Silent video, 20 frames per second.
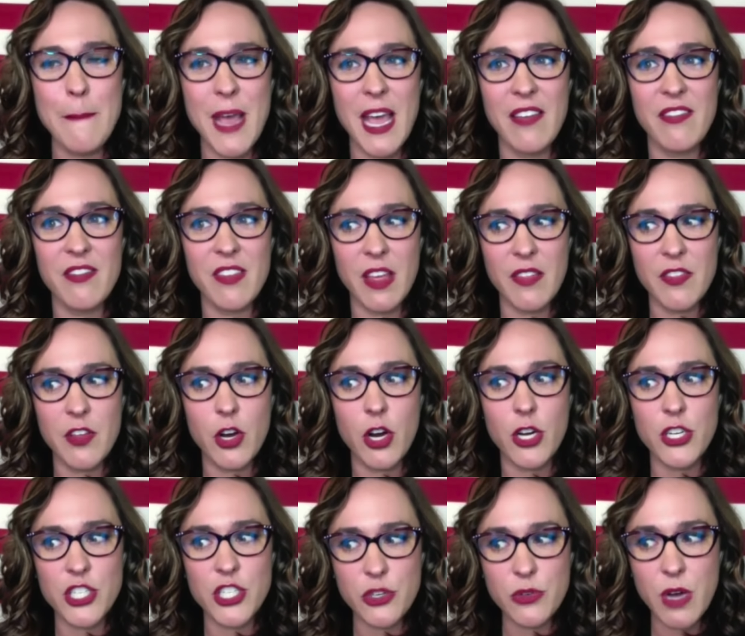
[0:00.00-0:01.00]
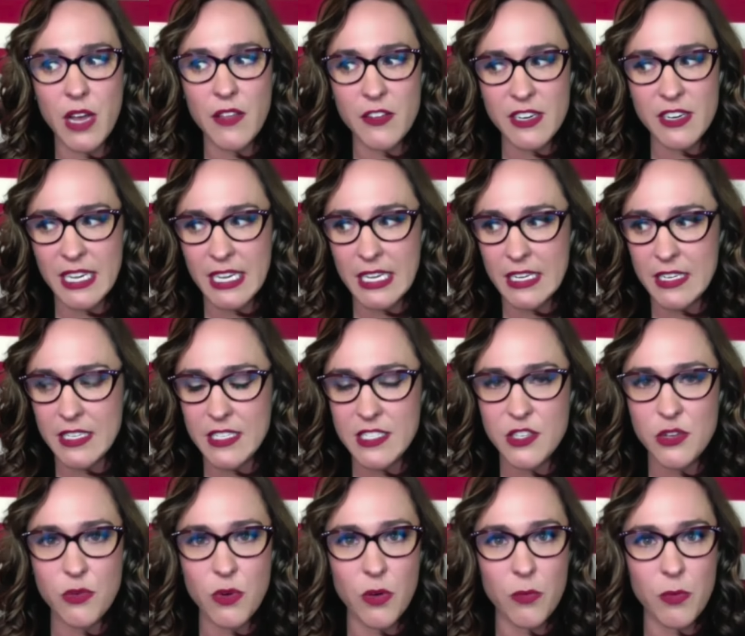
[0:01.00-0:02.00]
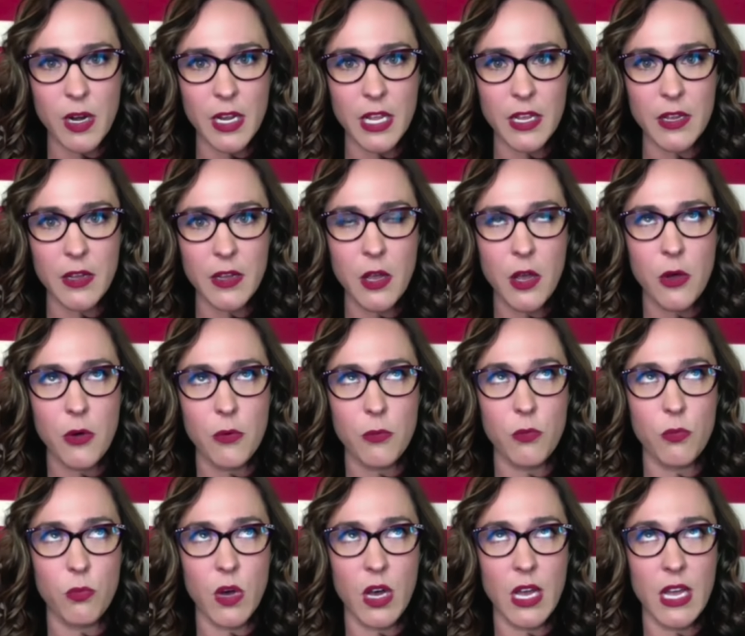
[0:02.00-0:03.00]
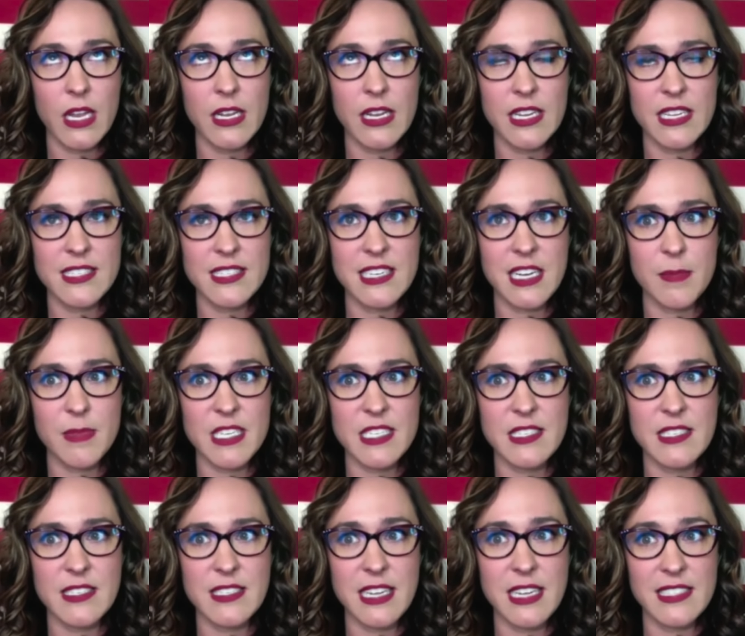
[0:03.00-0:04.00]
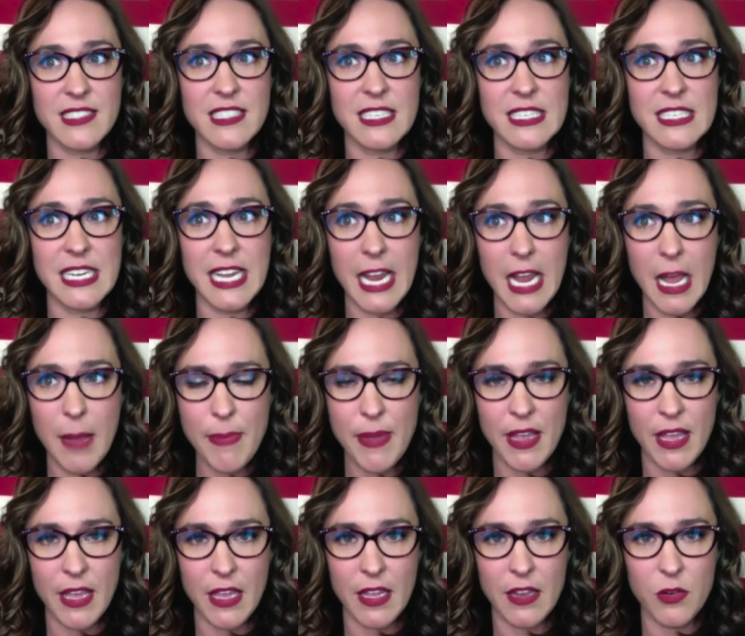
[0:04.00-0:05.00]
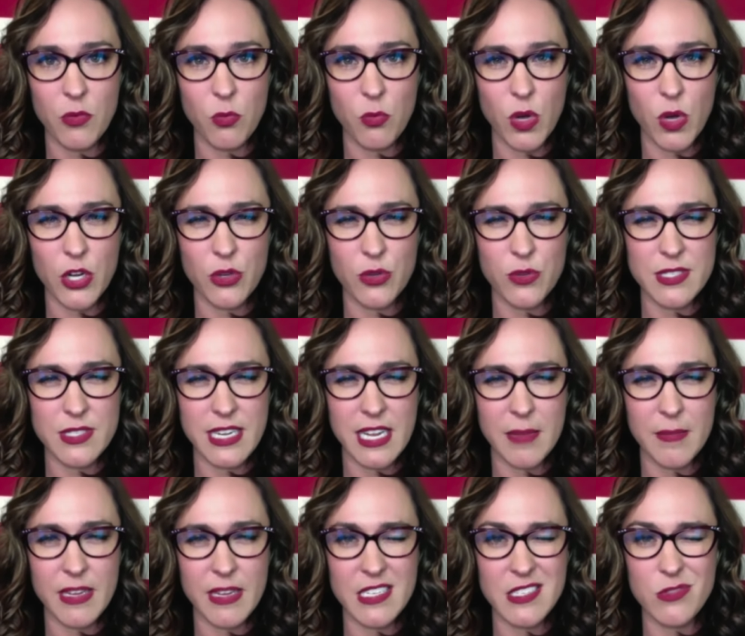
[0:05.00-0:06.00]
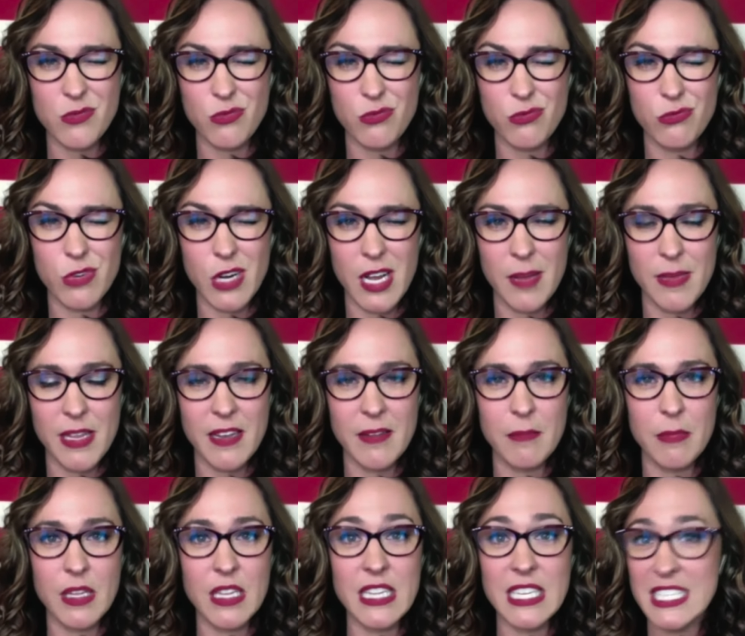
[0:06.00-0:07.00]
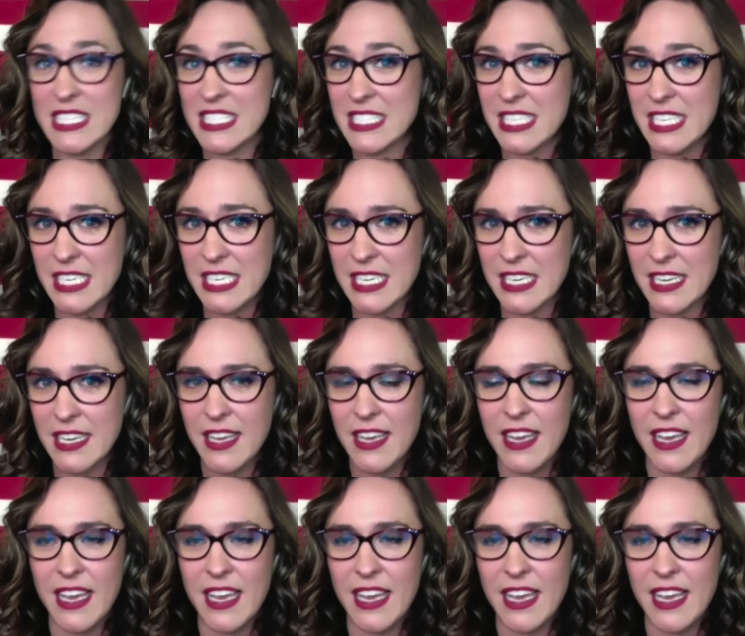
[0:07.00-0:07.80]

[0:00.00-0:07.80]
And then there are 2 other candidates who are running. One, his name is Denton Knapp, and one whose name is Robin Belinsky.